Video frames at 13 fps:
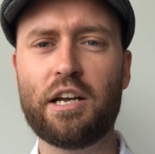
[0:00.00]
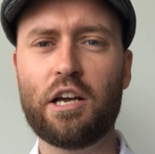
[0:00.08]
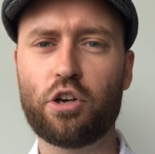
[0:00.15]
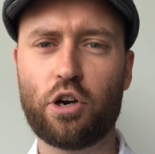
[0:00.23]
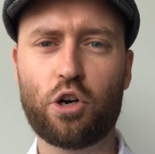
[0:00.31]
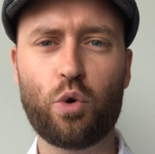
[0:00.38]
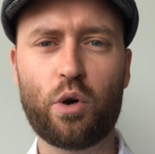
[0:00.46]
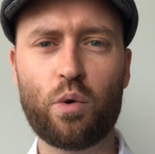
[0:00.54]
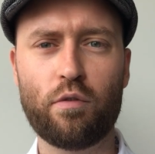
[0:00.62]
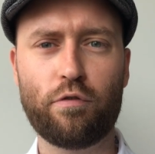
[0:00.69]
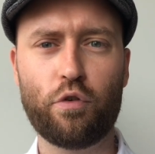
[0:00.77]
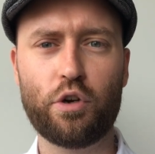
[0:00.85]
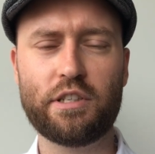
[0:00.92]
Got a quick one
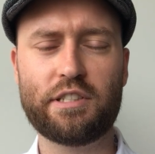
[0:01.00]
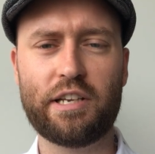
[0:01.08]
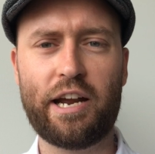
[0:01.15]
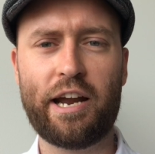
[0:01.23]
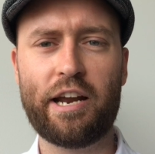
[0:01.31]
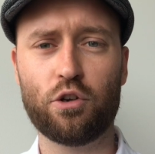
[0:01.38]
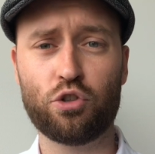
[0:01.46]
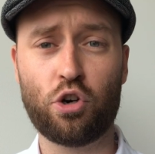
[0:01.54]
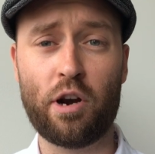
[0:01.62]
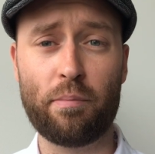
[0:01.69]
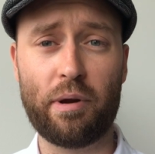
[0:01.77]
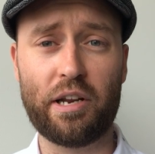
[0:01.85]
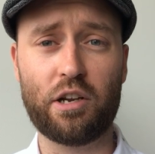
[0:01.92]
for you today, I'll try
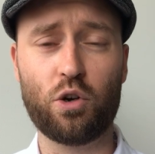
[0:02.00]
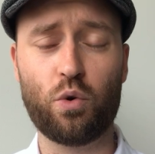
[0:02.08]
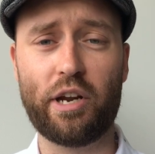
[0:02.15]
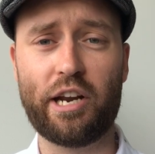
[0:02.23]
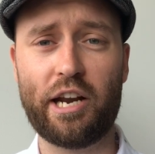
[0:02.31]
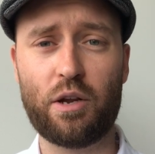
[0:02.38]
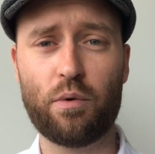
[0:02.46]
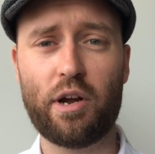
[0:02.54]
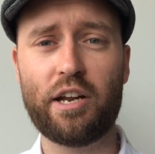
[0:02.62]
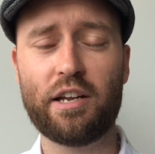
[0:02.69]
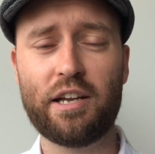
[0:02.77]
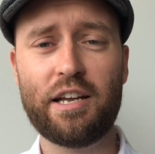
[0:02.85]
and make it quick anyway.